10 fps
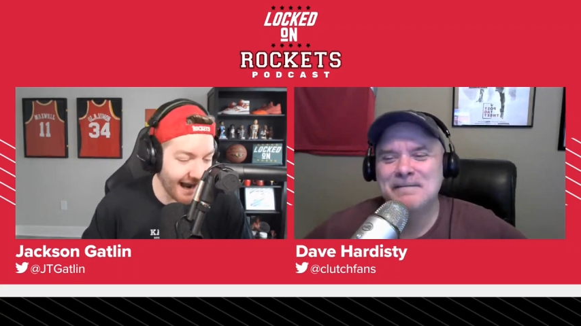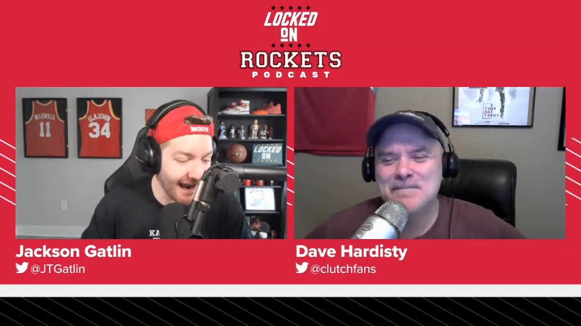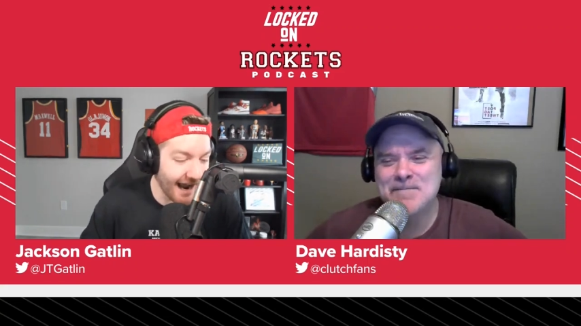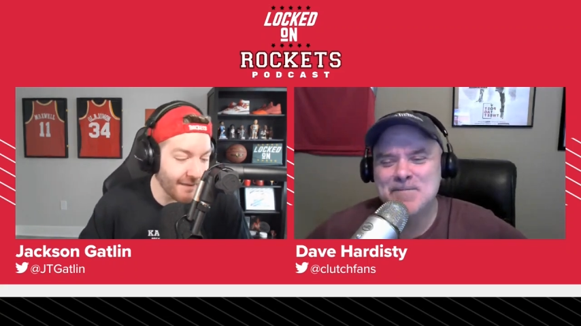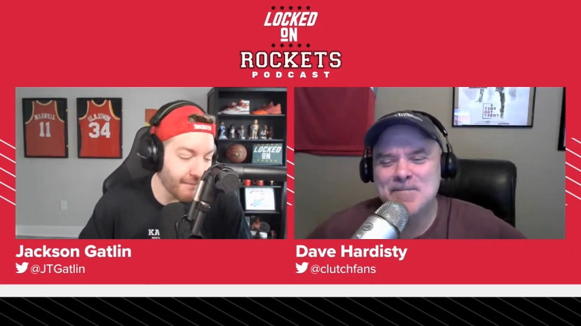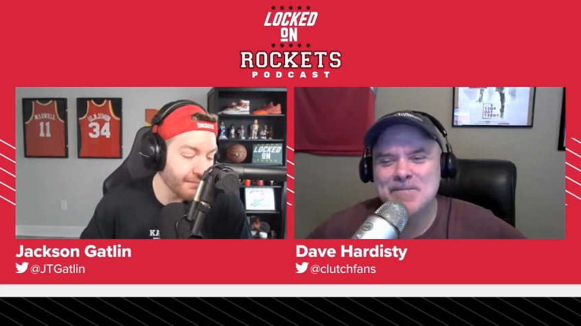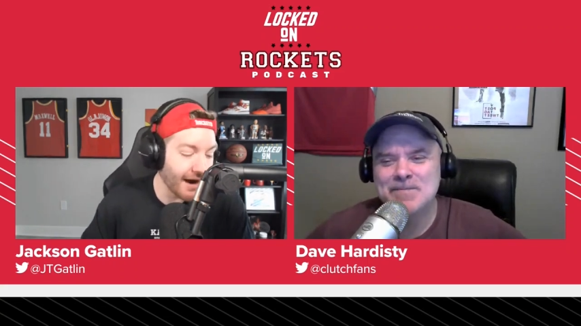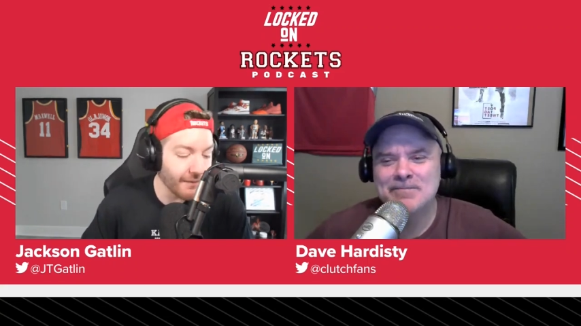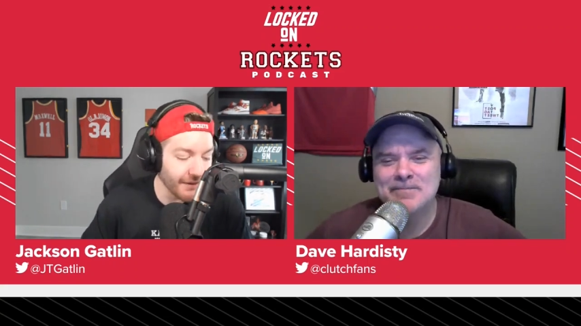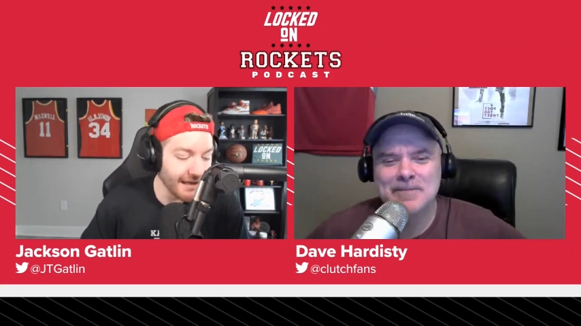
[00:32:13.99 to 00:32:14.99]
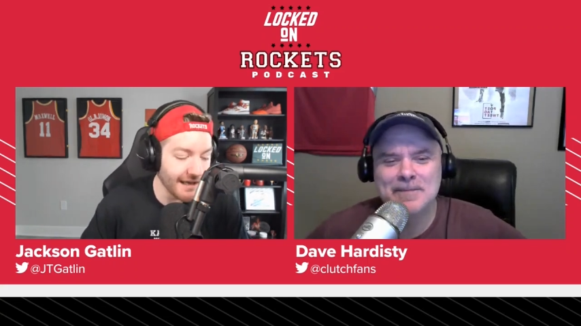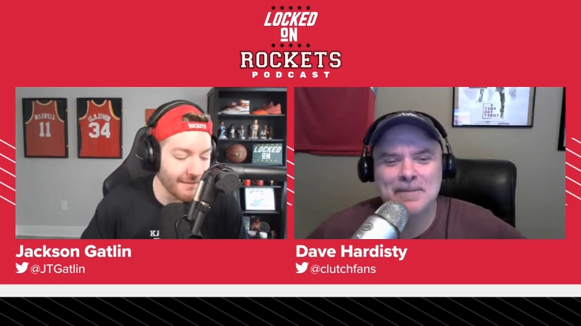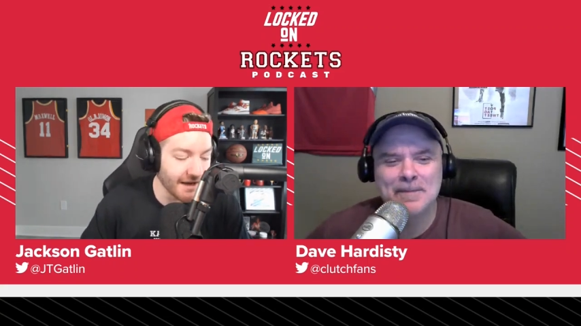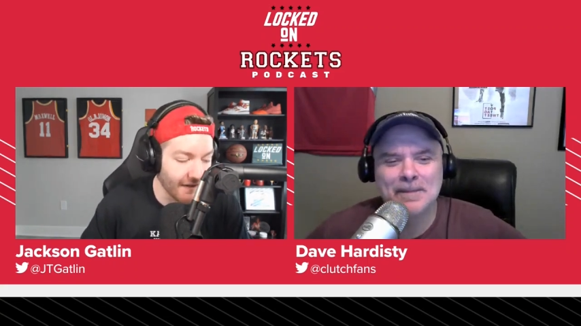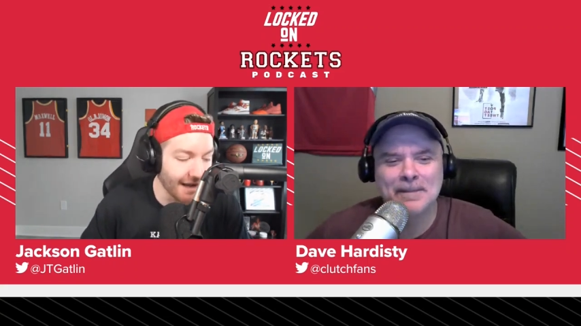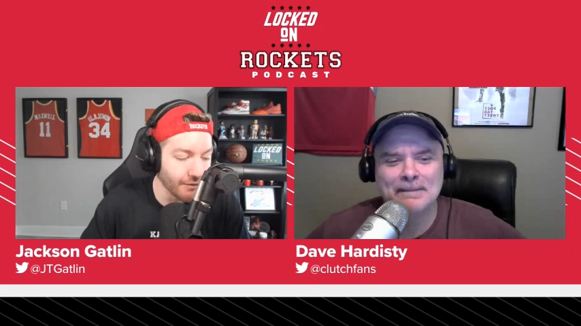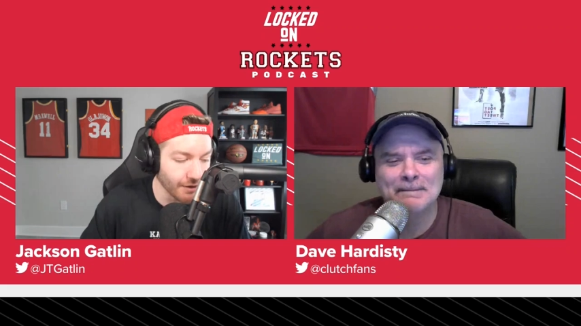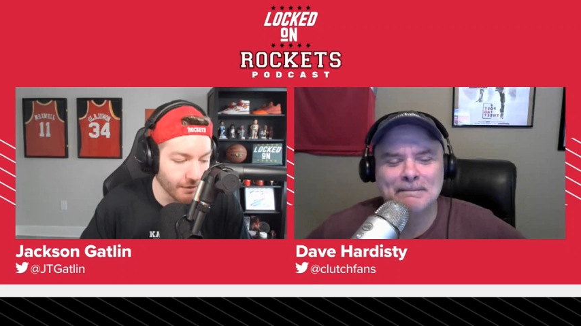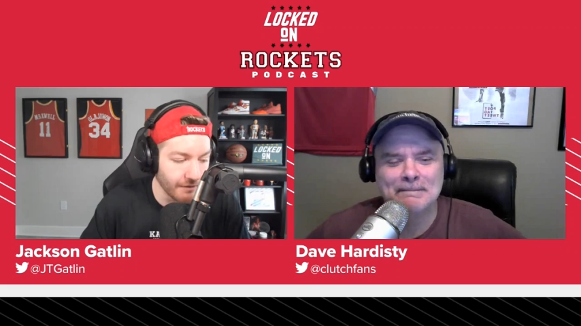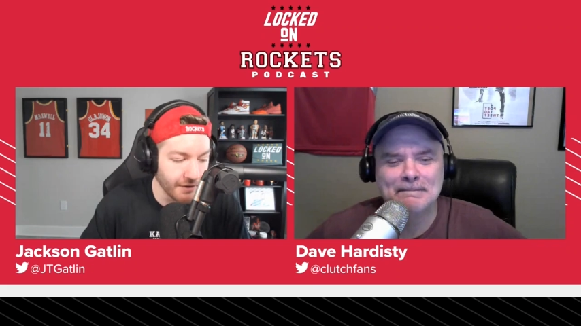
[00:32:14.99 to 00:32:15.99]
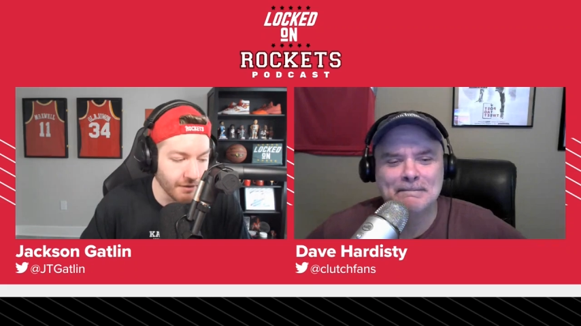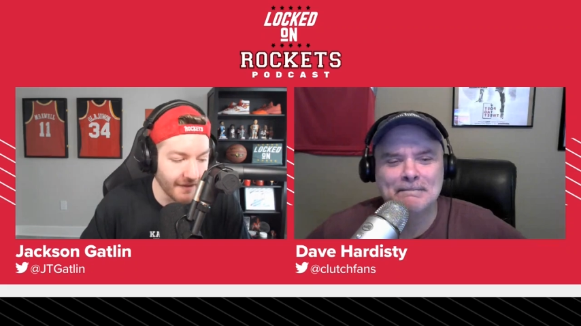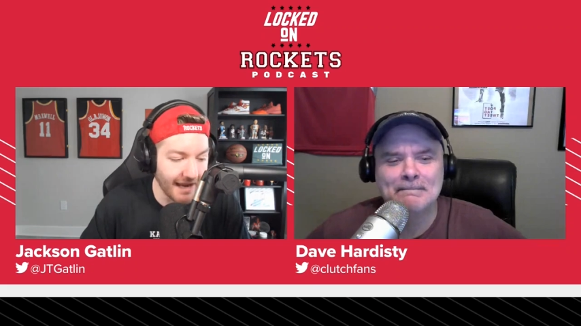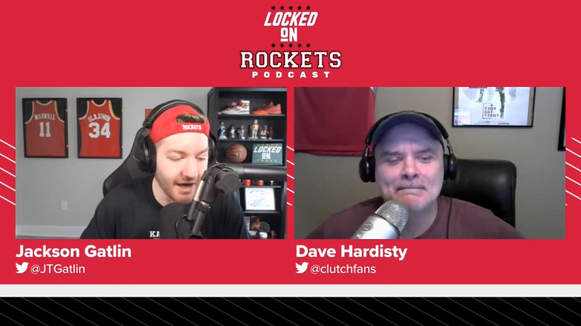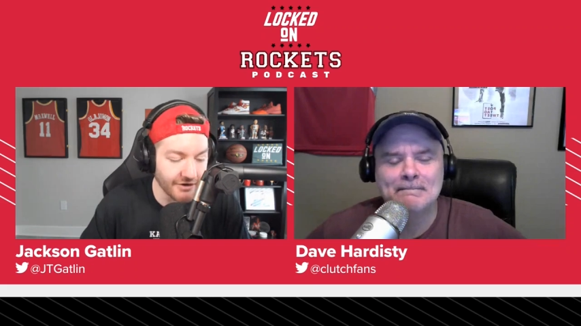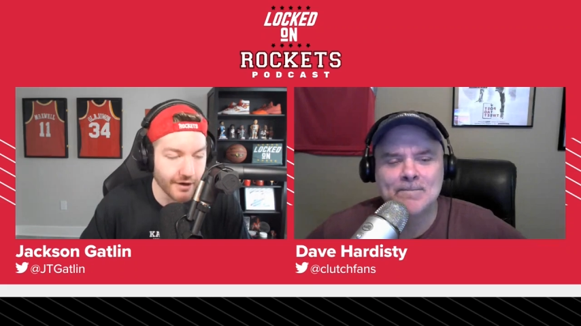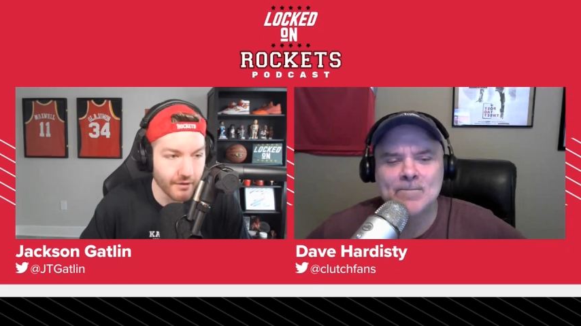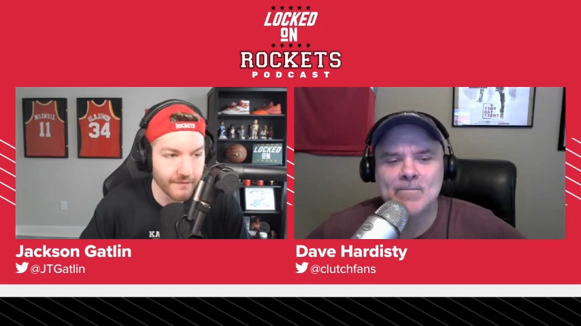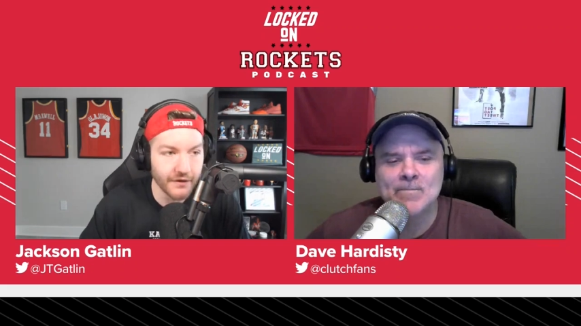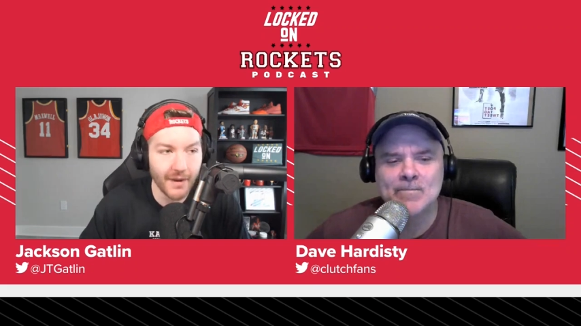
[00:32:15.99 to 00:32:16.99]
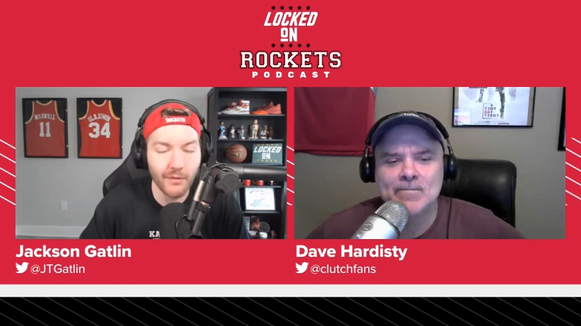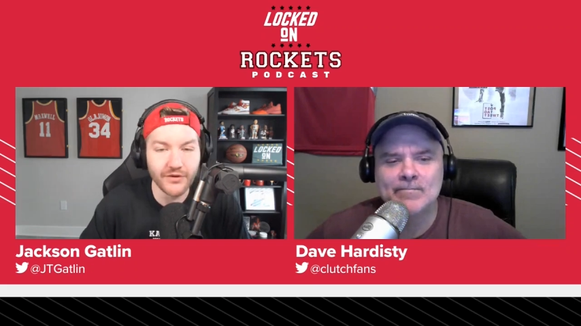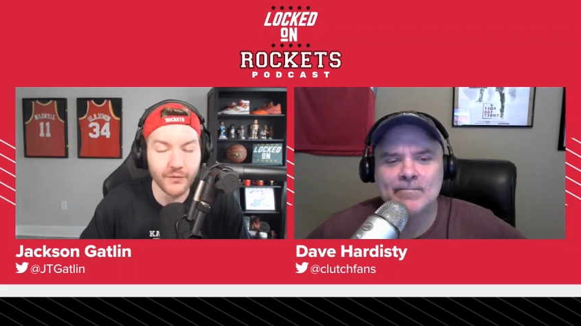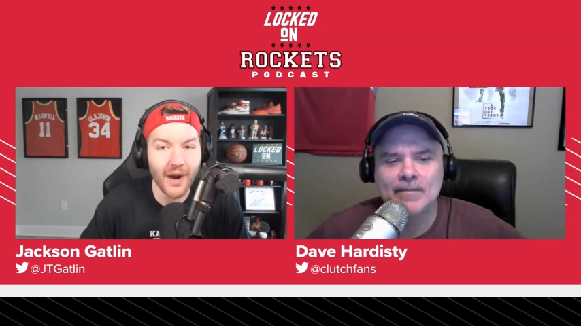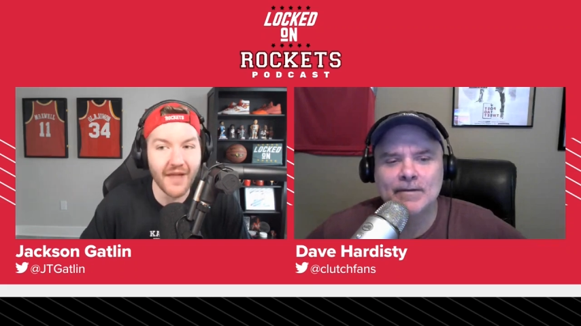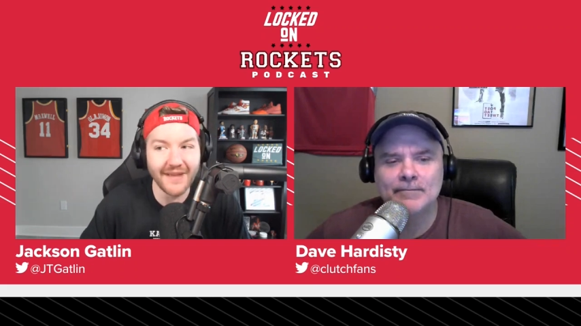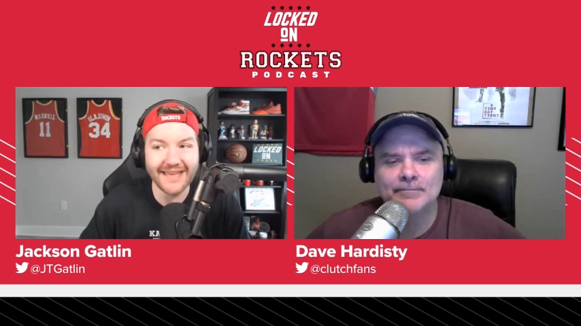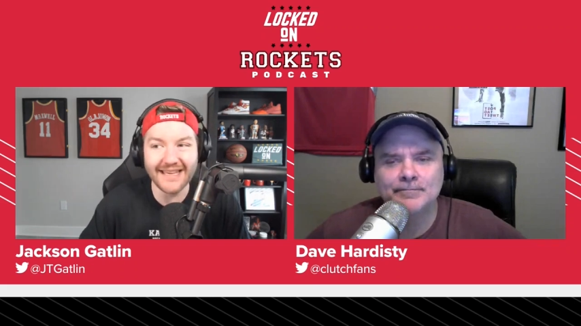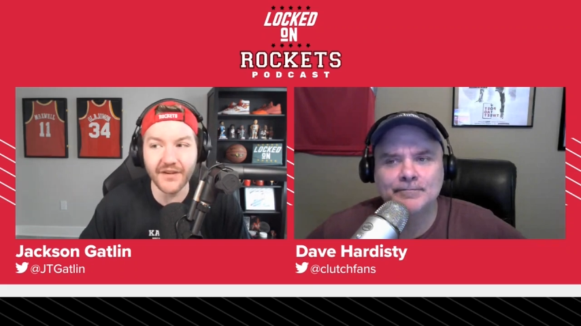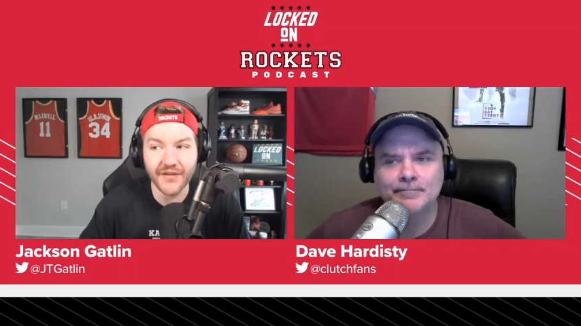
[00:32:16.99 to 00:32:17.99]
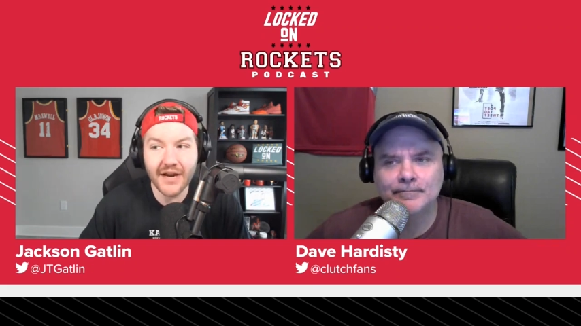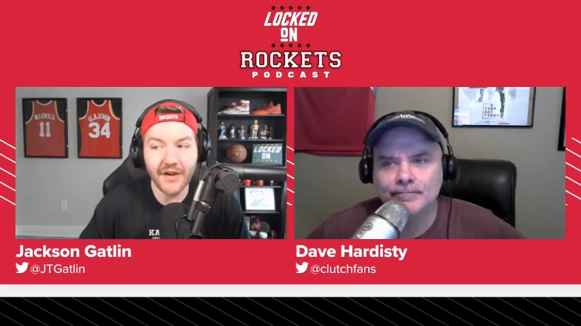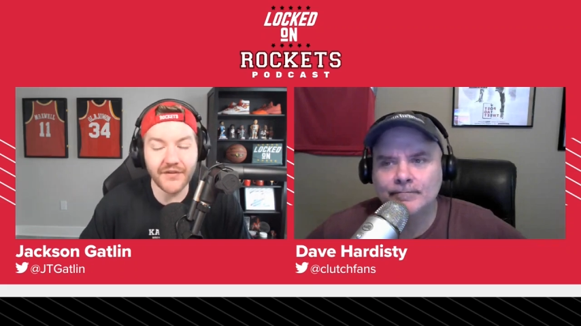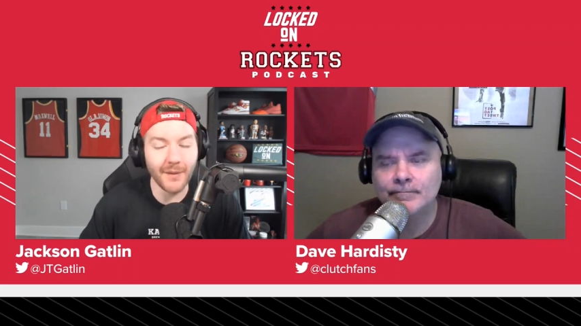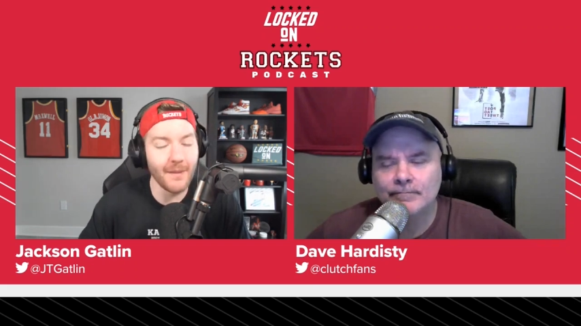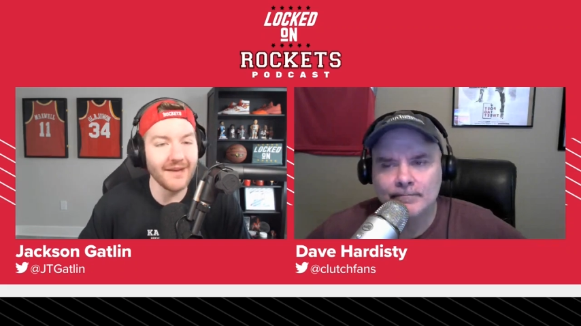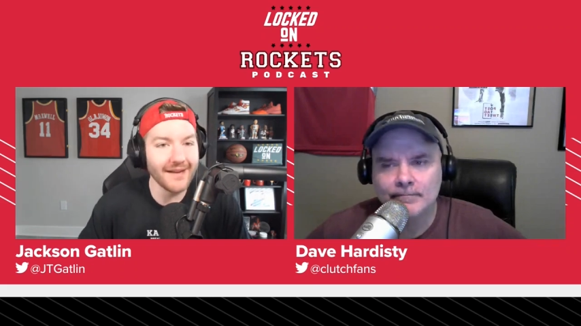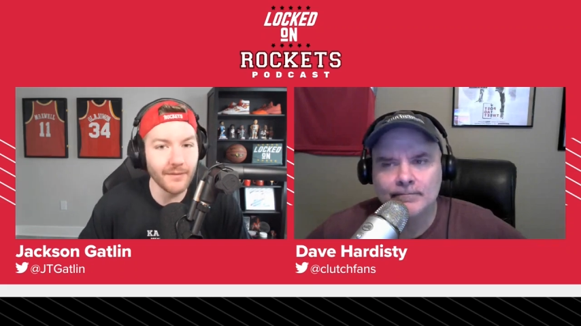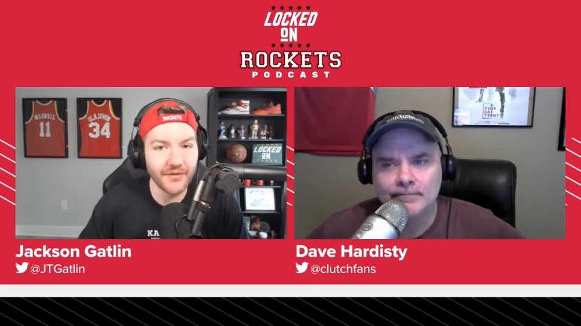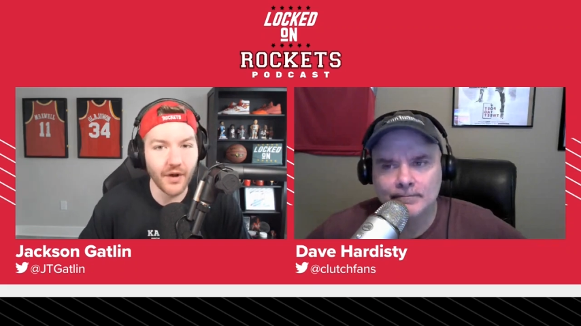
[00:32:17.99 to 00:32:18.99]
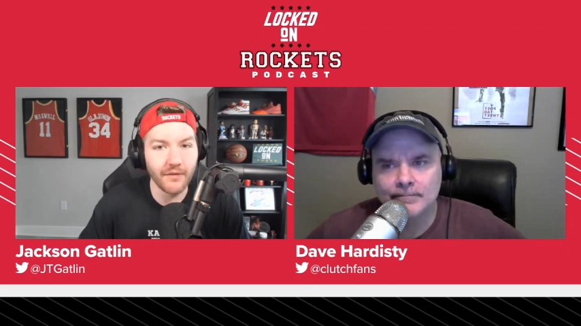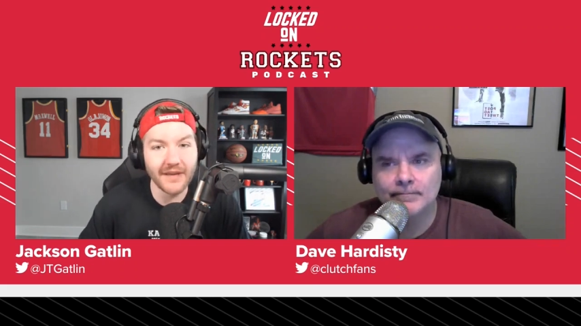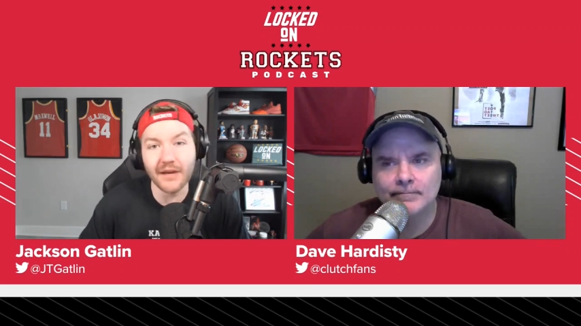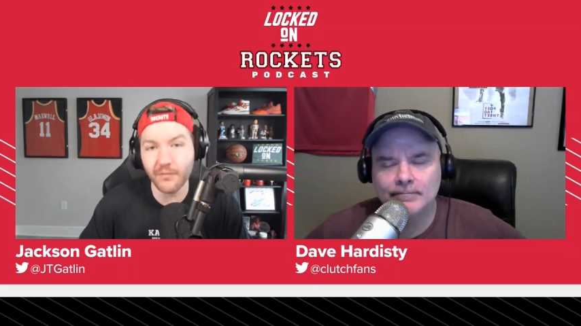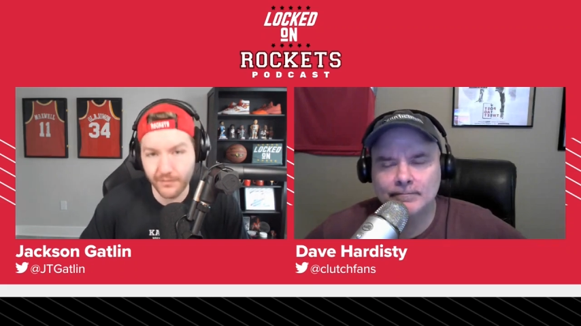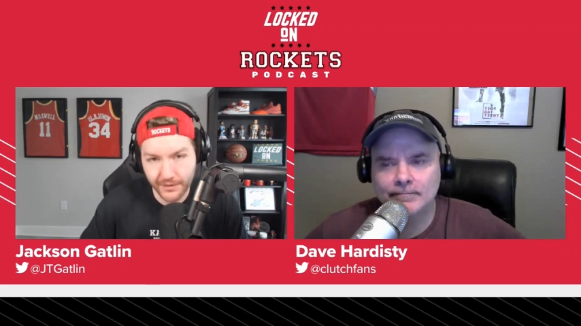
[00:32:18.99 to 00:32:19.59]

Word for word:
Speaker 1: I I probably am inclined to agree with you on the AJ Griffin spot, which is why I think he has cemented himself again.